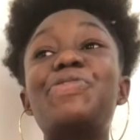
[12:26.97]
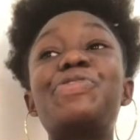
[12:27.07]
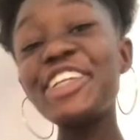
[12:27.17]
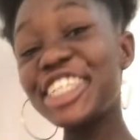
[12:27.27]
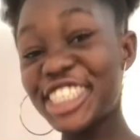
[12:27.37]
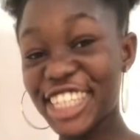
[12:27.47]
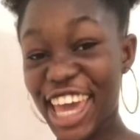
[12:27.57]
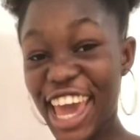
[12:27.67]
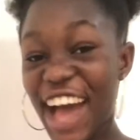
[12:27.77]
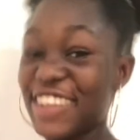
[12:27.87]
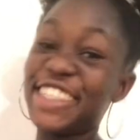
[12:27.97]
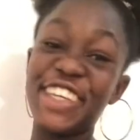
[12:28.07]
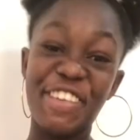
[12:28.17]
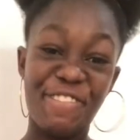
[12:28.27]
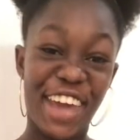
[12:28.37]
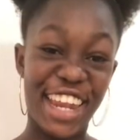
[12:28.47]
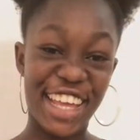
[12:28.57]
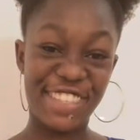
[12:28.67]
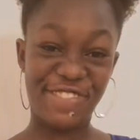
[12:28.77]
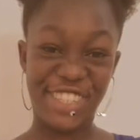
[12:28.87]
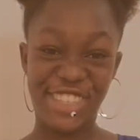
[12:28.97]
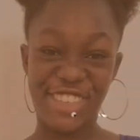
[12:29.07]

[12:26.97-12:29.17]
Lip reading: Please share. I'll see you in my next video.